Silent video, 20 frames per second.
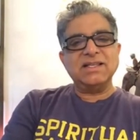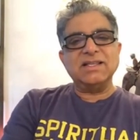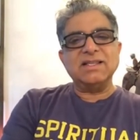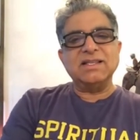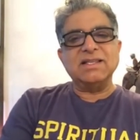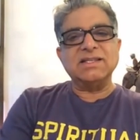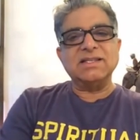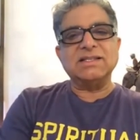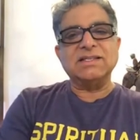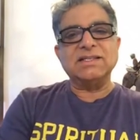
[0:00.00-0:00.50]

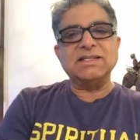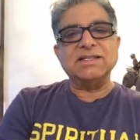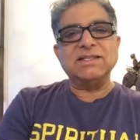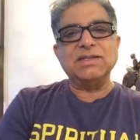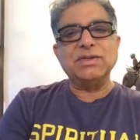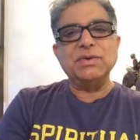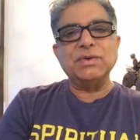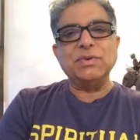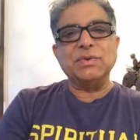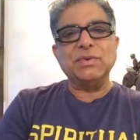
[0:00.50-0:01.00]
This is
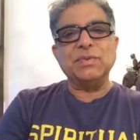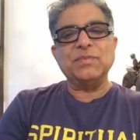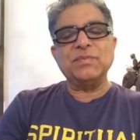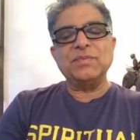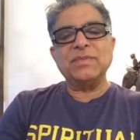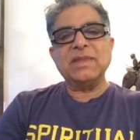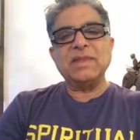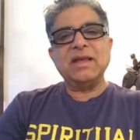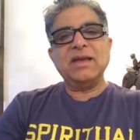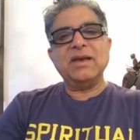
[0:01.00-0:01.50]
you.
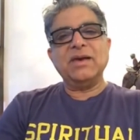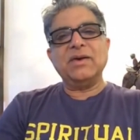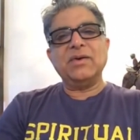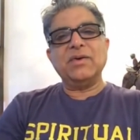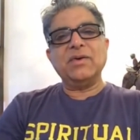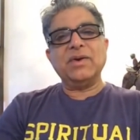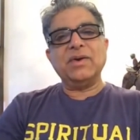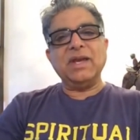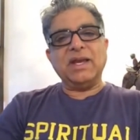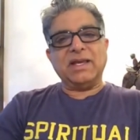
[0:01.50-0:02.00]

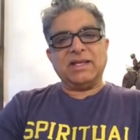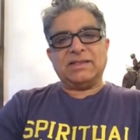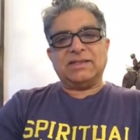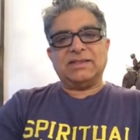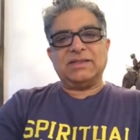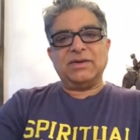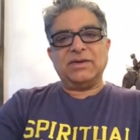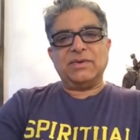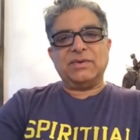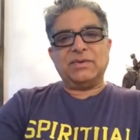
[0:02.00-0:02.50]
Okay,
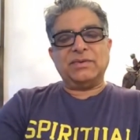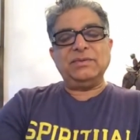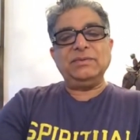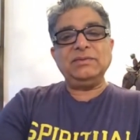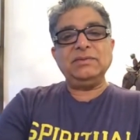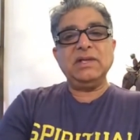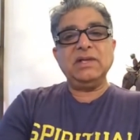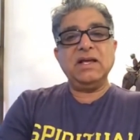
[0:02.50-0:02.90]
so